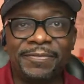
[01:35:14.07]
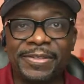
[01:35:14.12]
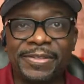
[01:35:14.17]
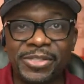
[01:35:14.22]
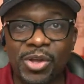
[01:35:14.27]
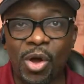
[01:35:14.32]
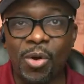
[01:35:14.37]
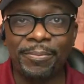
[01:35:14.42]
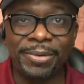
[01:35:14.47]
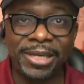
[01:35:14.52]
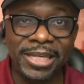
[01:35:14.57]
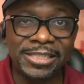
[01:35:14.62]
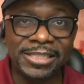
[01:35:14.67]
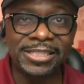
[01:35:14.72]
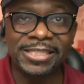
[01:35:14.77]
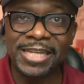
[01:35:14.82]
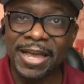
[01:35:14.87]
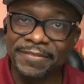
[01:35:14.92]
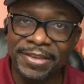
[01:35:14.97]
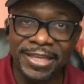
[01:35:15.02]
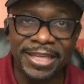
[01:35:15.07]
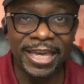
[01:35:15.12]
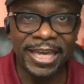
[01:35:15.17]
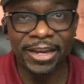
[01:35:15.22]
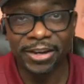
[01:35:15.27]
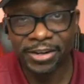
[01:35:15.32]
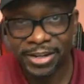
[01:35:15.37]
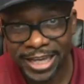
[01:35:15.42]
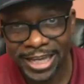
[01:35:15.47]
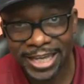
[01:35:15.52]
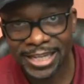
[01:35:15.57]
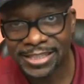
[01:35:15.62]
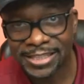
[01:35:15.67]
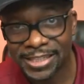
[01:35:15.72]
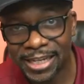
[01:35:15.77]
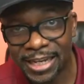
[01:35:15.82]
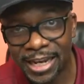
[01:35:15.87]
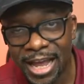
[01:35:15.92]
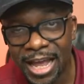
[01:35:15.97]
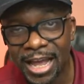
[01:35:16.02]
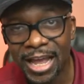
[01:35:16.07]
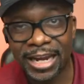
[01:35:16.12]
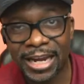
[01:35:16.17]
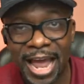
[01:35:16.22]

If it's gonna be a seven year this and,